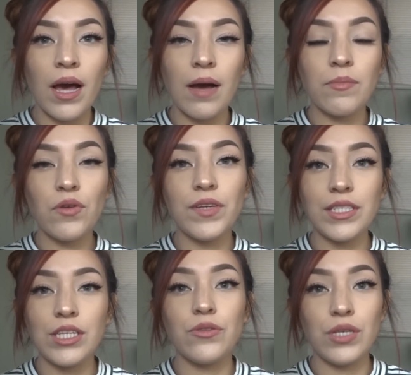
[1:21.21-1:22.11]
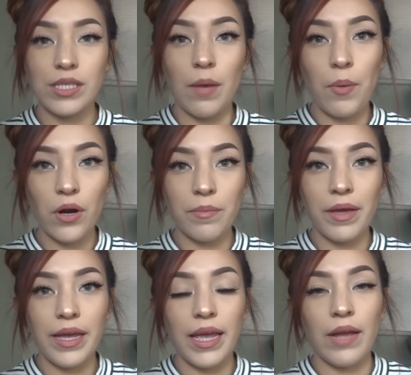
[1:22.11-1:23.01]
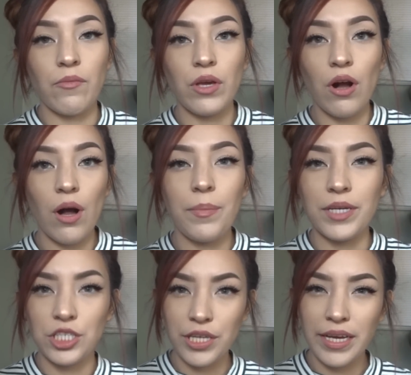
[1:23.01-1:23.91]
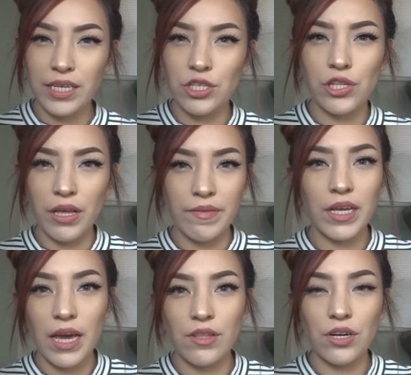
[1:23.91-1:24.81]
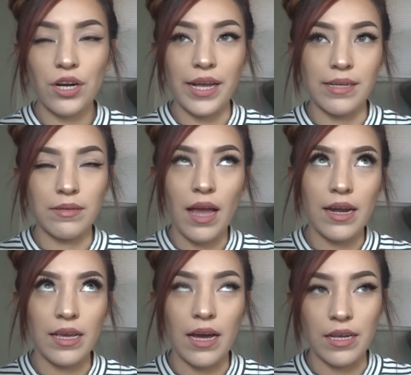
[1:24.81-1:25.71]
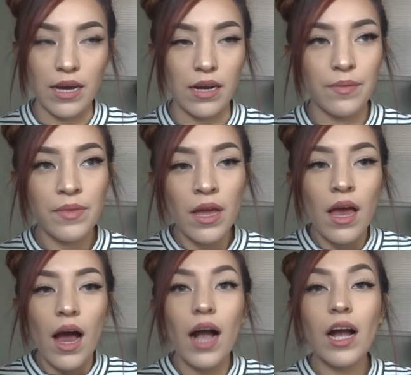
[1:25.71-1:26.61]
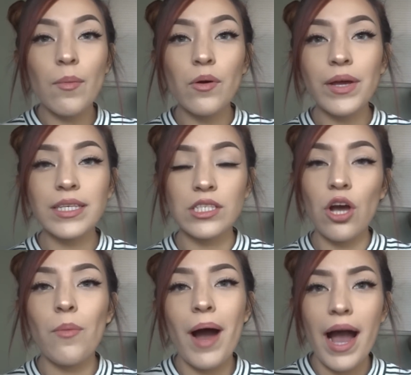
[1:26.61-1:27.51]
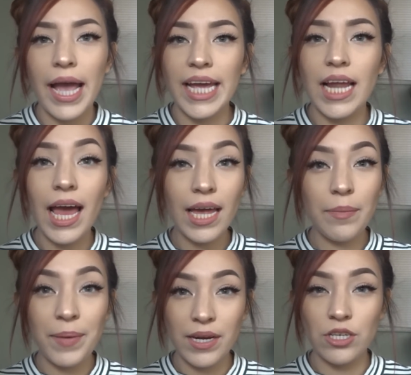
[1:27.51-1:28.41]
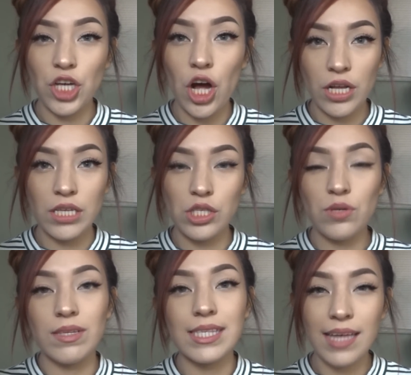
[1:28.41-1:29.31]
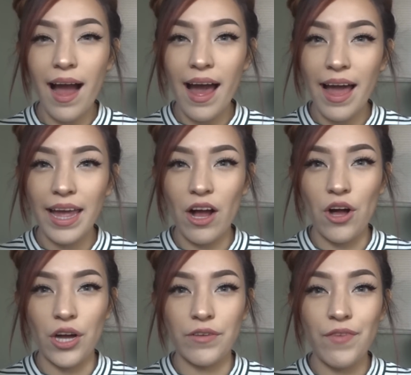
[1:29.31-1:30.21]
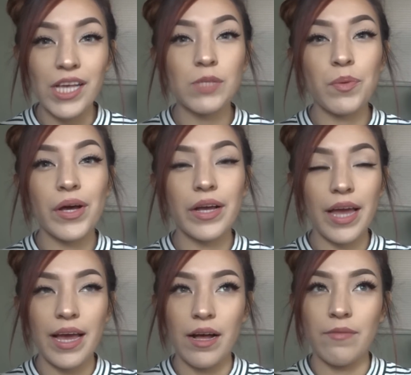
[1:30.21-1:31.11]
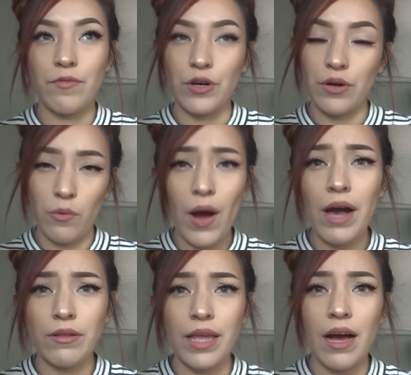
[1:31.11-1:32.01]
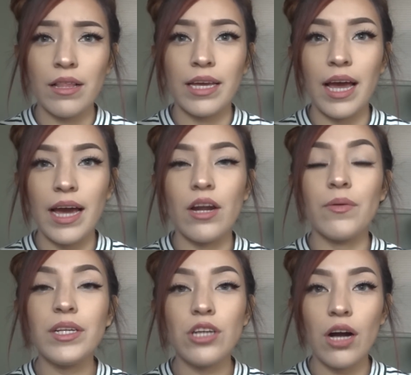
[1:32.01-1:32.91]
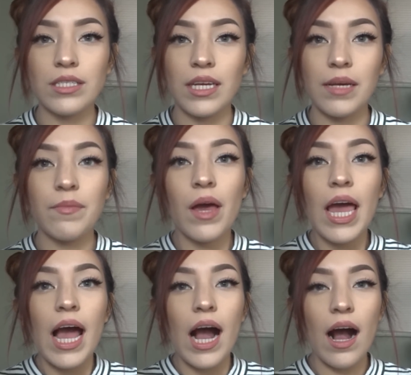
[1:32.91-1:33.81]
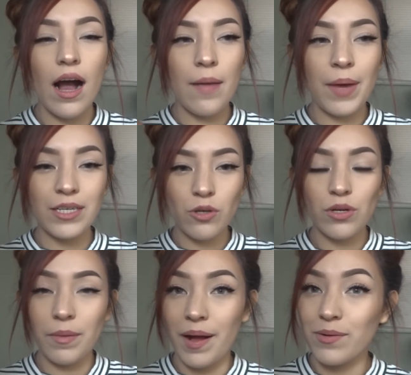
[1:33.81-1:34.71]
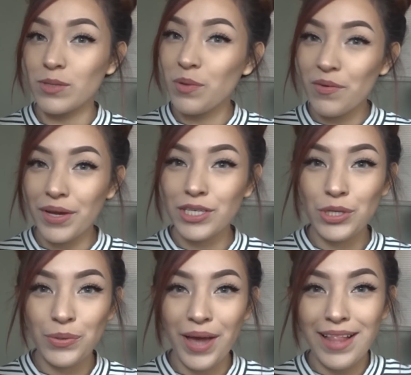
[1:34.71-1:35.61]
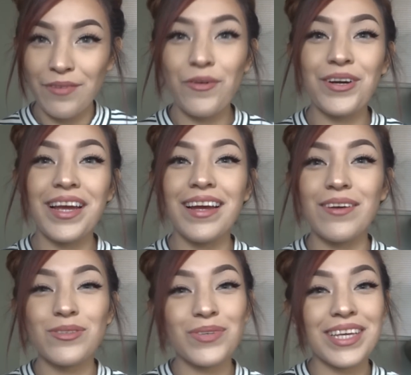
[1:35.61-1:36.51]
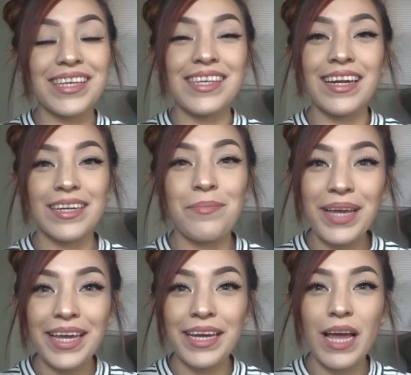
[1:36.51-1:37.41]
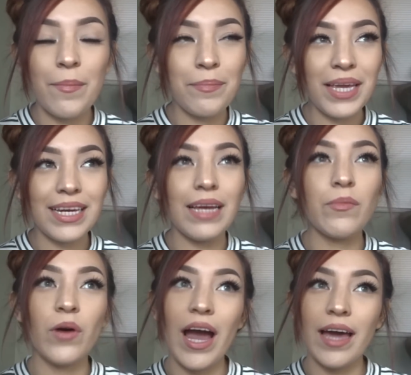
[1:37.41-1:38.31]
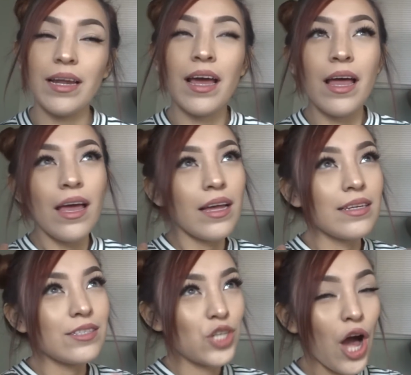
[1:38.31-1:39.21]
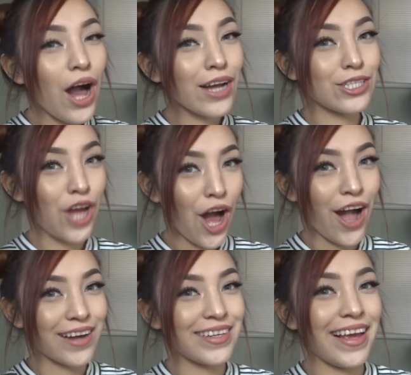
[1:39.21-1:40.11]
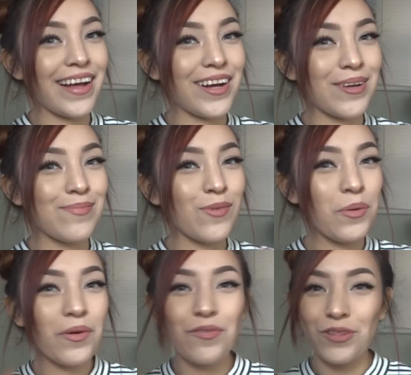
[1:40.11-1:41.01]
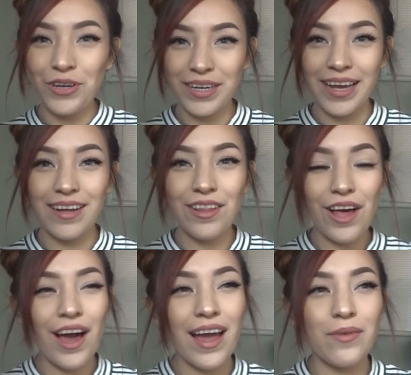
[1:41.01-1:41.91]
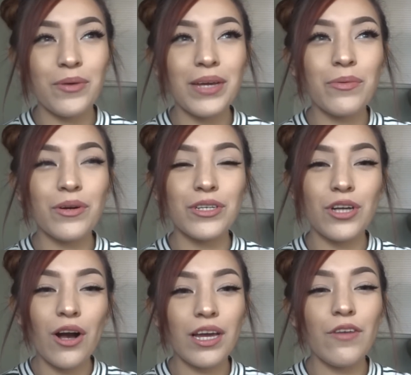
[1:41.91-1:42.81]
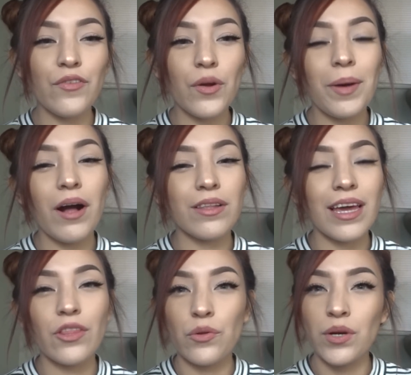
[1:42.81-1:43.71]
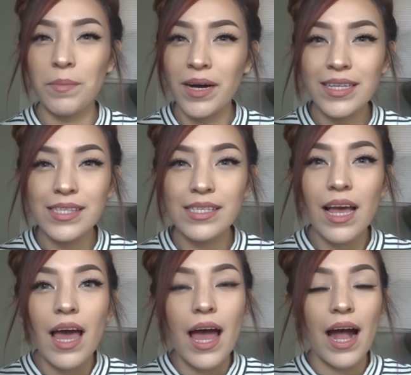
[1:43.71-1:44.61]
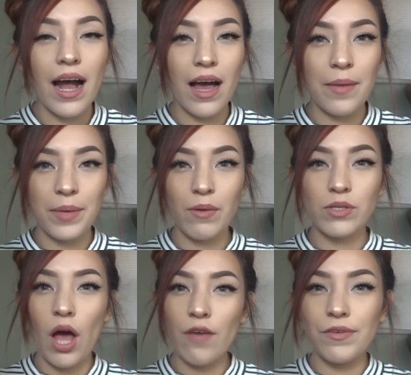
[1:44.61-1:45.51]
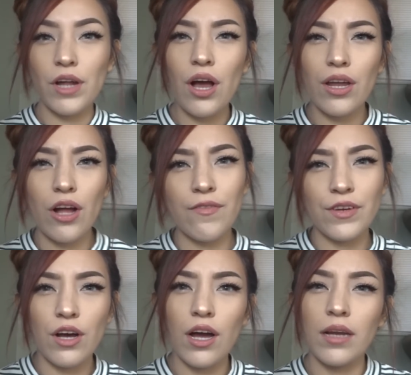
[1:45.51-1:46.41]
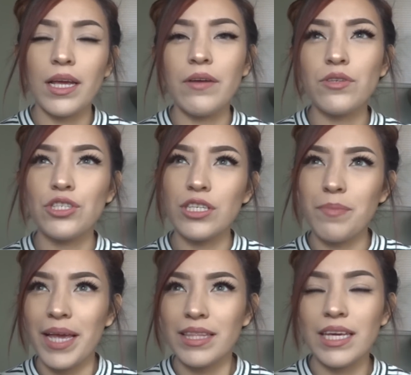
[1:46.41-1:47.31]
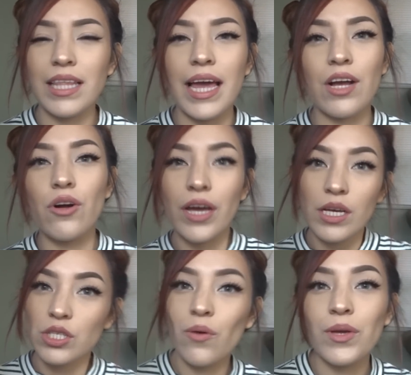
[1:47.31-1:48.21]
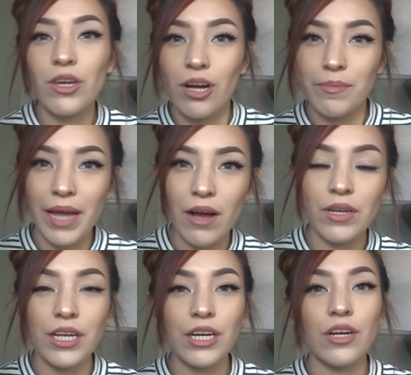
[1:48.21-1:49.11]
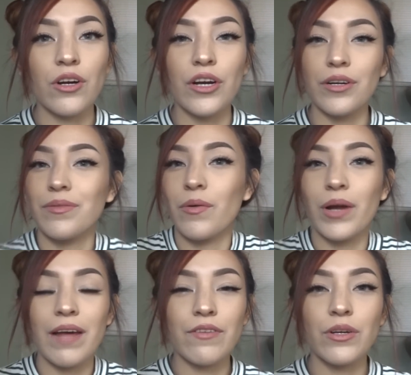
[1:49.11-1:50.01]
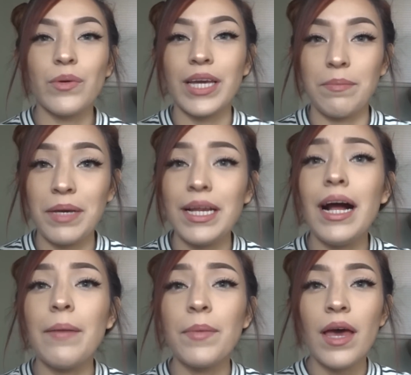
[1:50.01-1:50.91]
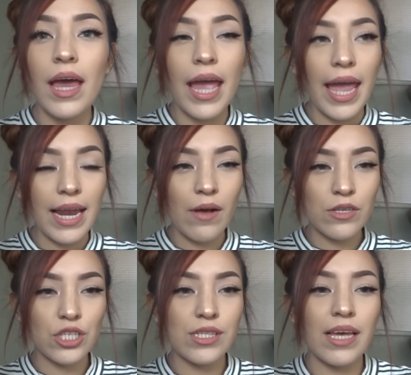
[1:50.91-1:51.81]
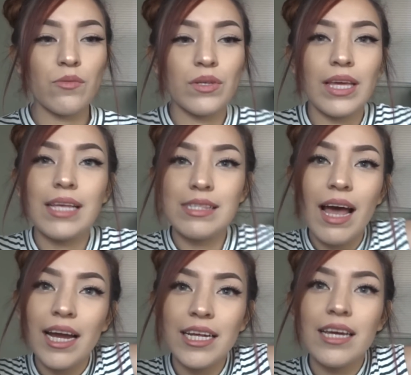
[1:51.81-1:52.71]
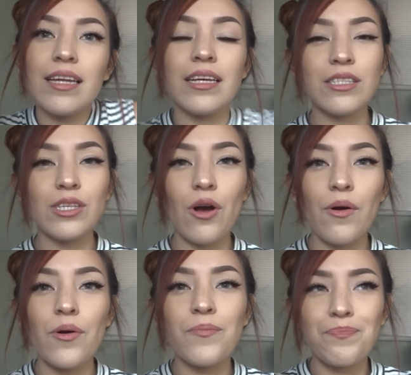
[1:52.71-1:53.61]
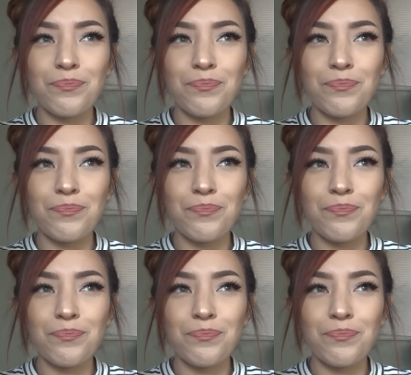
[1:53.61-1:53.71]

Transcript: moved into this apartment, and we all pitched in to live together and yada yada yada. A couple weeks go by, and I had been talking to this guy on Facebook for a while now. Like, I had already talked to him. I told him I was moving to California and I was really excited to meet him. Me and him had talked. We were flirting a lot. We were talking for about like 3 months. It was off and on. It was just mainly like, okay, so when you come down here or whatever, we can meet up. And I was just like really excited, and so